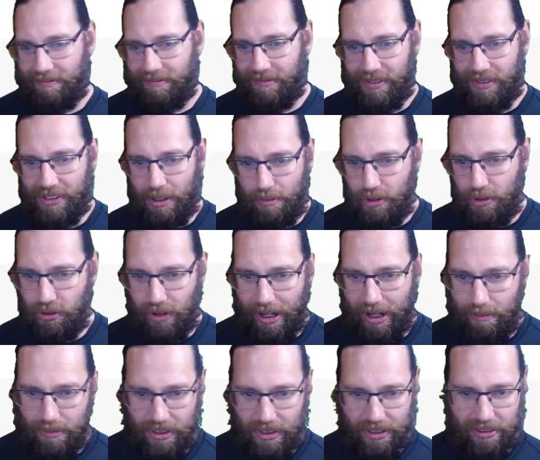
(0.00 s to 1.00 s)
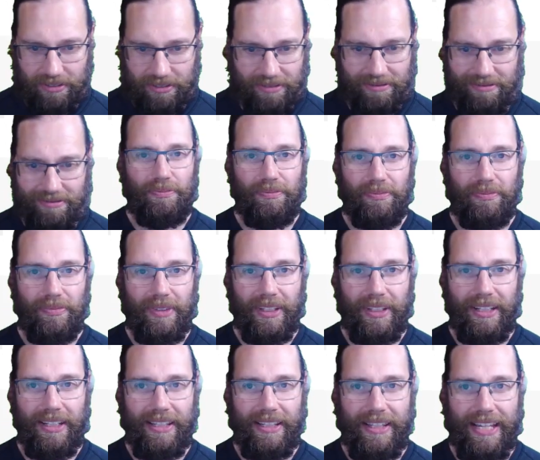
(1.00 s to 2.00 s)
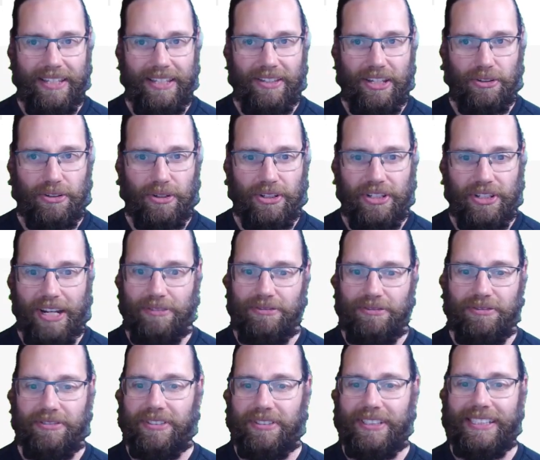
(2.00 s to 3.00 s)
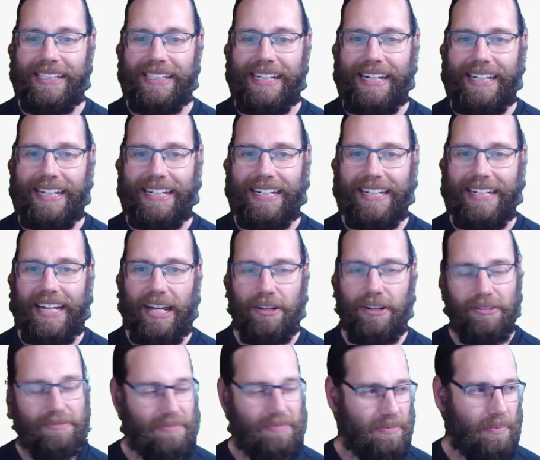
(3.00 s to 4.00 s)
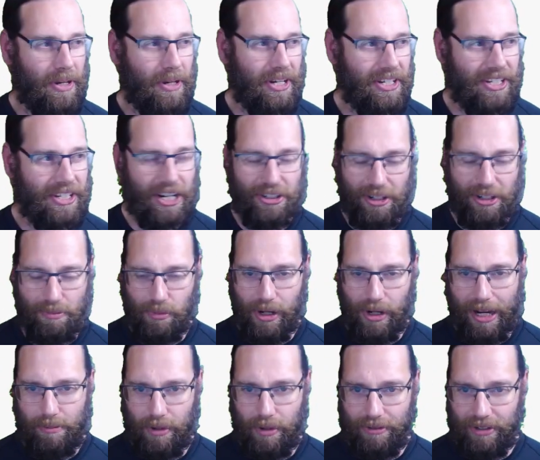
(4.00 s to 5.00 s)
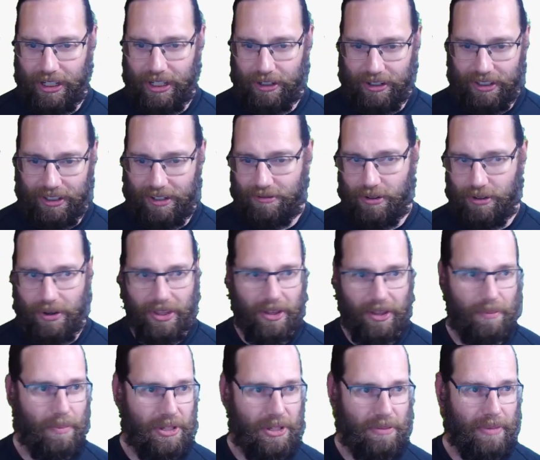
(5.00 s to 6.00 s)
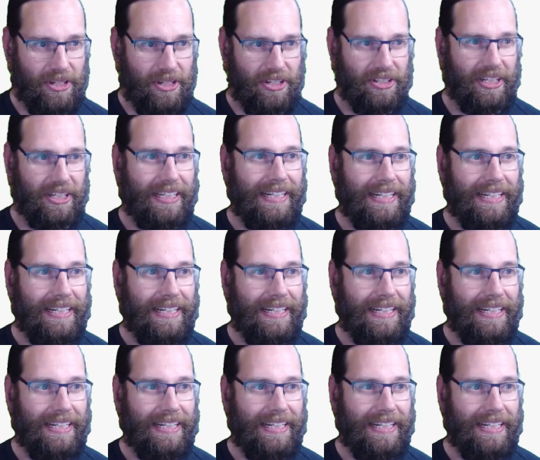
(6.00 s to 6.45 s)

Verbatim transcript: zip streams and that, that sort of stuff, uh, and a bit of discussion of Brevia and a few other bits and pieces.